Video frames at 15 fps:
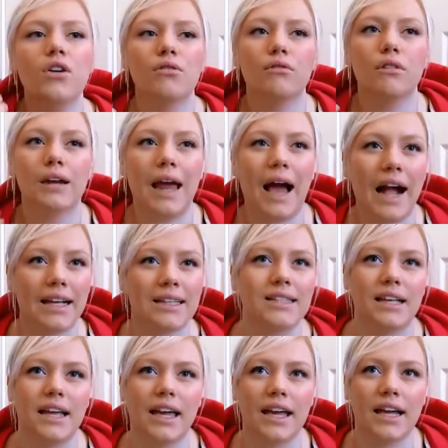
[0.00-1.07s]

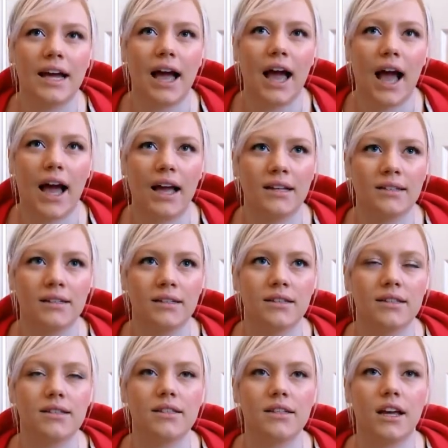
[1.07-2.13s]
relaxing,
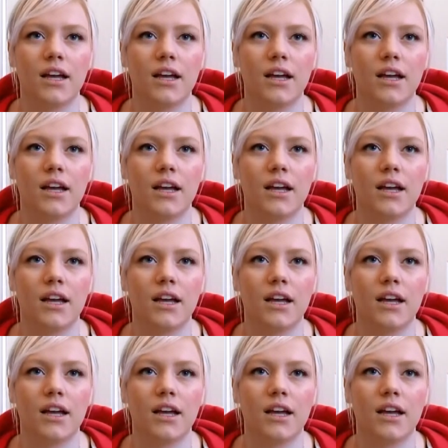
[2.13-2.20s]
and